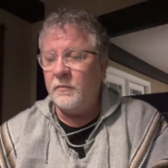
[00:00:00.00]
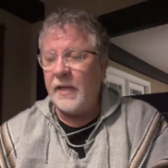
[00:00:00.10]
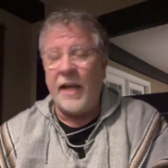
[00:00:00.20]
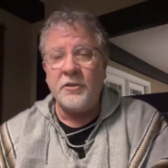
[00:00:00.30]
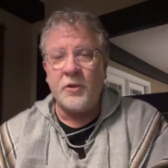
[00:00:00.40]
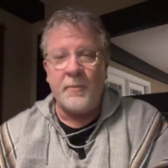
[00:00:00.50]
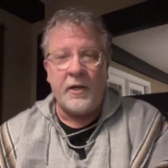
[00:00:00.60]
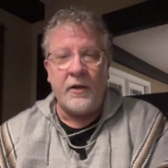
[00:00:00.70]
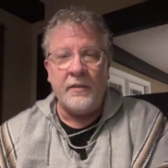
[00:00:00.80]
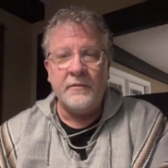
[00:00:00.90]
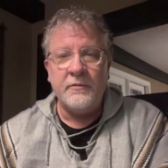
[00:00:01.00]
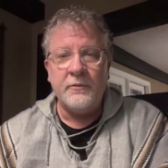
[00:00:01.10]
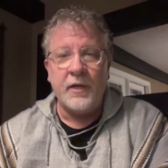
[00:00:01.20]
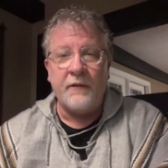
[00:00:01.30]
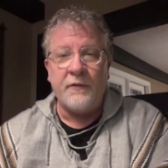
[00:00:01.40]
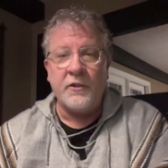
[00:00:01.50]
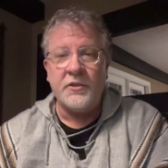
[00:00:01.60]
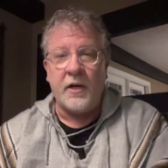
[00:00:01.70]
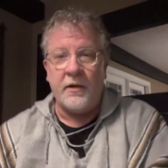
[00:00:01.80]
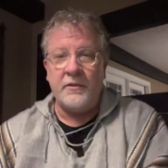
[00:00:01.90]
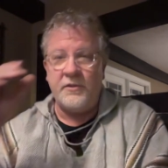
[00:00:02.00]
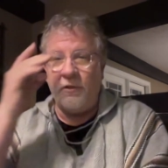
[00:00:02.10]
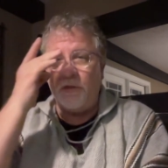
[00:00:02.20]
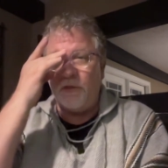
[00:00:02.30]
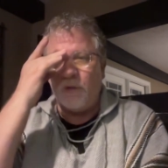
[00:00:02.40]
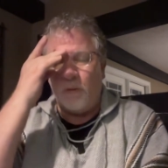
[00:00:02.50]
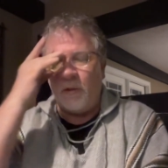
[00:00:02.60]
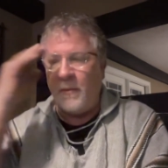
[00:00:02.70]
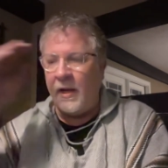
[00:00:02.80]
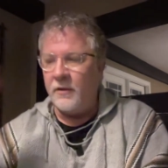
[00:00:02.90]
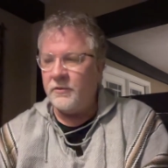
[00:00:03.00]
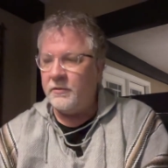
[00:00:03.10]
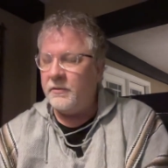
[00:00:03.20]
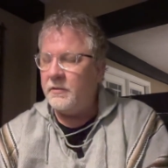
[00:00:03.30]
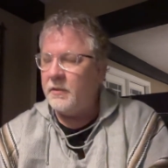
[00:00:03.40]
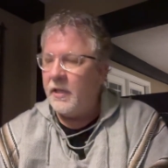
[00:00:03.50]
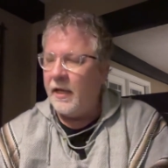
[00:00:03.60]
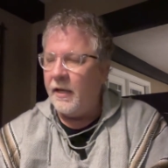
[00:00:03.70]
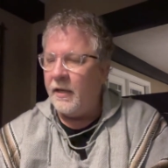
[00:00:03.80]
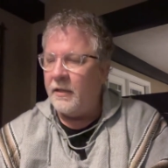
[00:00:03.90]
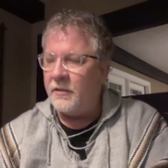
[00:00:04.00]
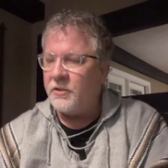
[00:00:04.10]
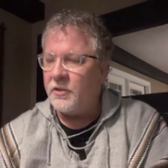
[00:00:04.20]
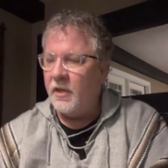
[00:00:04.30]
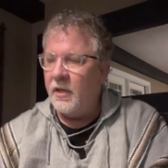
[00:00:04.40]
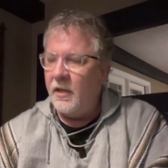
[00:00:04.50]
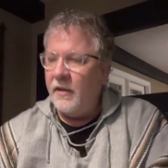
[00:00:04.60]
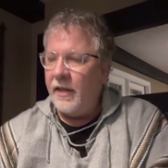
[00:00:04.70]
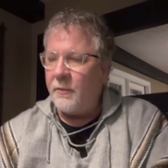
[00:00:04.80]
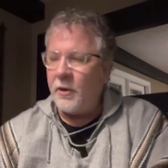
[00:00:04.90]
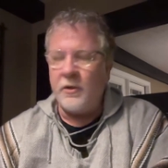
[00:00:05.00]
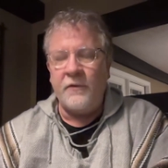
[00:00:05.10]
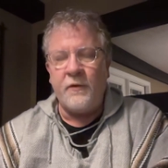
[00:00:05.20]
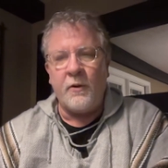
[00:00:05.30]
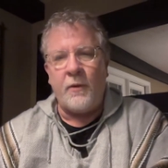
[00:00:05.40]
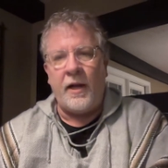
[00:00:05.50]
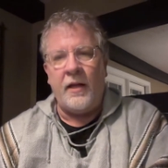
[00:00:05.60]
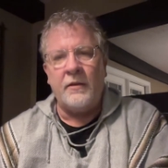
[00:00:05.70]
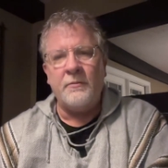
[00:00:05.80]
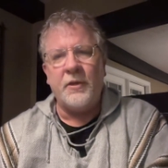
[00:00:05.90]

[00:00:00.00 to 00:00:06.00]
Astroberry when I first started to control my mount, and that worked good for a while.